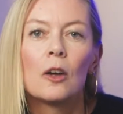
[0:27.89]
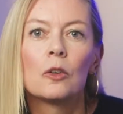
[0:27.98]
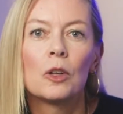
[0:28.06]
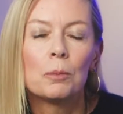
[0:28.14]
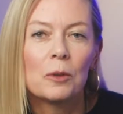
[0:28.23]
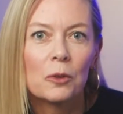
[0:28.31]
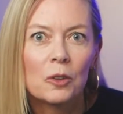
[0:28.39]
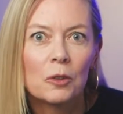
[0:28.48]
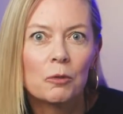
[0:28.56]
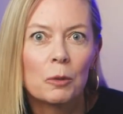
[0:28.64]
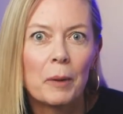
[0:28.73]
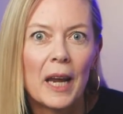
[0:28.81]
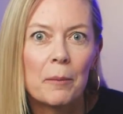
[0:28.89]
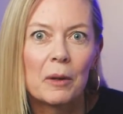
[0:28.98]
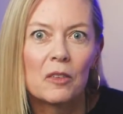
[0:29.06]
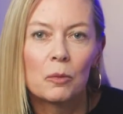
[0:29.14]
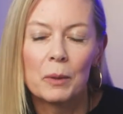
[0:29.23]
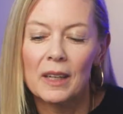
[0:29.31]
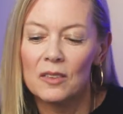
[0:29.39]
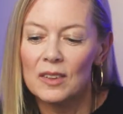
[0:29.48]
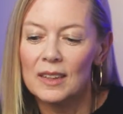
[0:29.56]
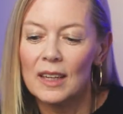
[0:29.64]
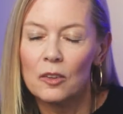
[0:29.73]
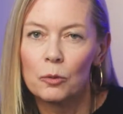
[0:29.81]
Crypto is good for payments because
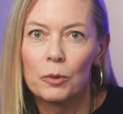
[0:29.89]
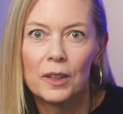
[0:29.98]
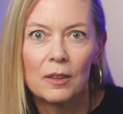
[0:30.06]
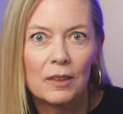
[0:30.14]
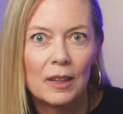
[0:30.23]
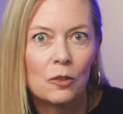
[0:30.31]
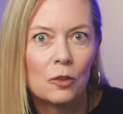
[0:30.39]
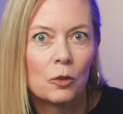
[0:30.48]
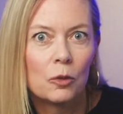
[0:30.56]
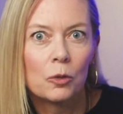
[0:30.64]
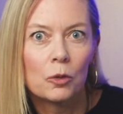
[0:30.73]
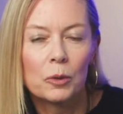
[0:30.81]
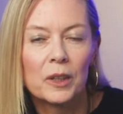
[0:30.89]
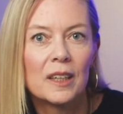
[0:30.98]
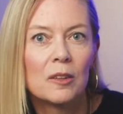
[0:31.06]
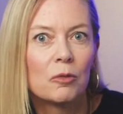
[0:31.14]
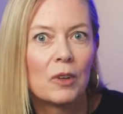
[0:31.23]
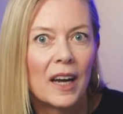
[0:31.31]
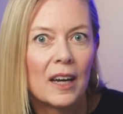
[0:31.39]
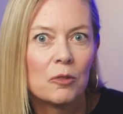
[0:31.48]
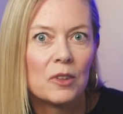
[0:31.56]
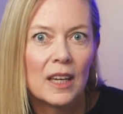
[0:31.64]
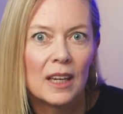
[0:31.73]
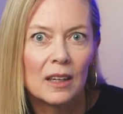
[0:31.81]
it gets rid of that two, three, and
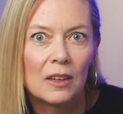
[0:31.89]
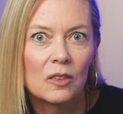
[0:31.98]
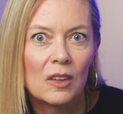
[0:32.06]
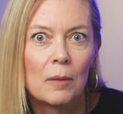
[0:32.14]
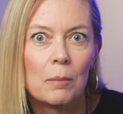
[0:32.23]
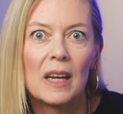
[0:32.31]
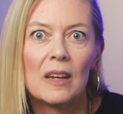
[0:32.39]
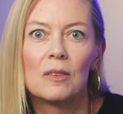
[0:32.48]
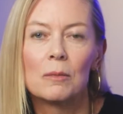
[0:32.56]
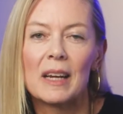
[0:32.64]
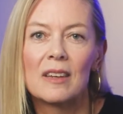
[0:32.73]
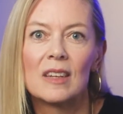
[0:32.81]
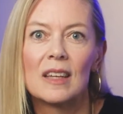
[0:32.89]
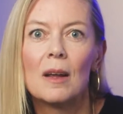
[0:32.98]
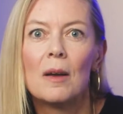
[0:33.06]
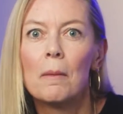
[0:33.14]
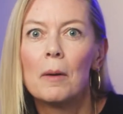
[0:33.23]
five days and makes it